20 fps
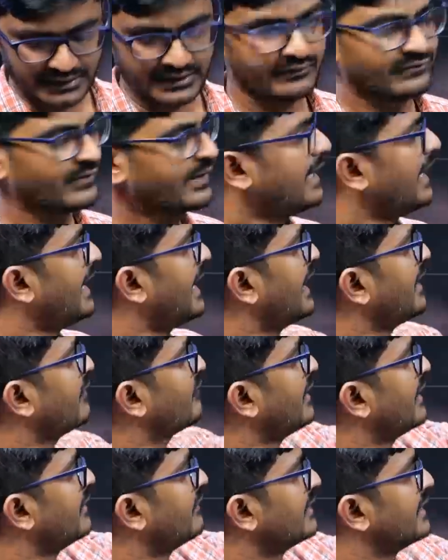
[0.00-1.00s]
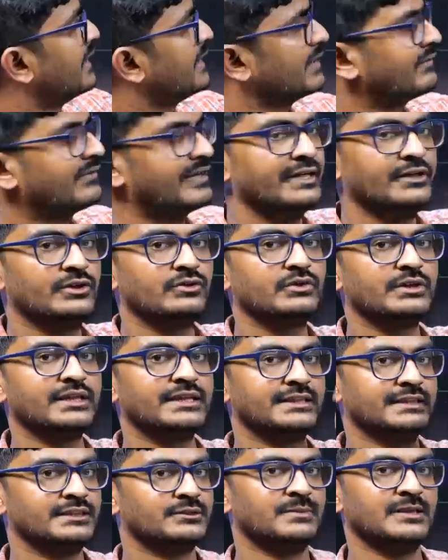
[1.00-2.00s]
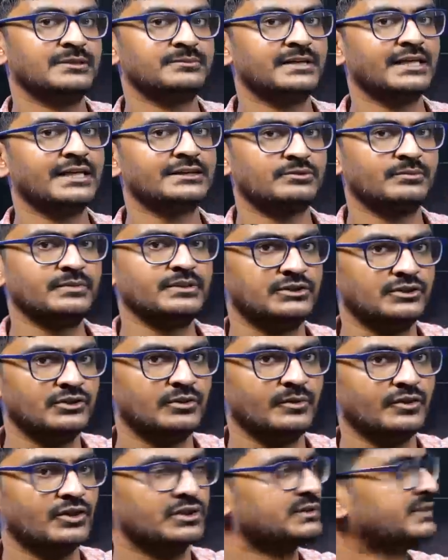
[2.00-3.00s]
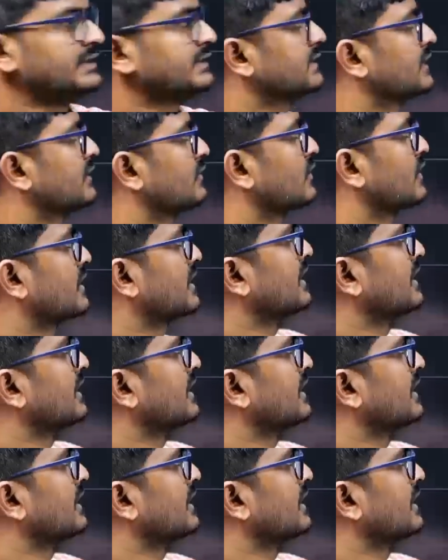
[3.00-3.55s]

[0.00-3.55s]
if I add y1 and y2, the displacement has to be 0 because it is a node,